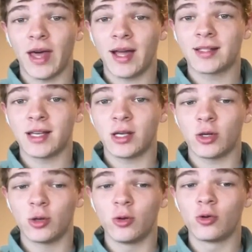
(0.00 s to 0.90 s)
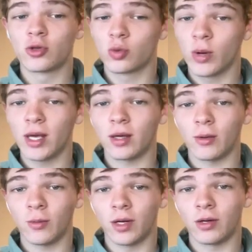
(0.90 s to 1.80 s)
That's a huge swing
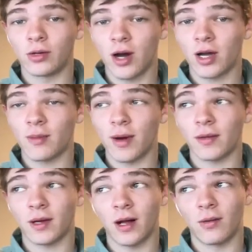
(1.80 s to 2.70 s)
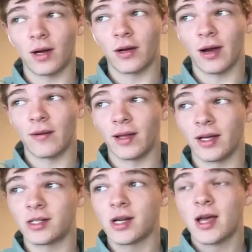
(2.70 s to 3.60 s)
when you're talking about the Colorado Avalanche.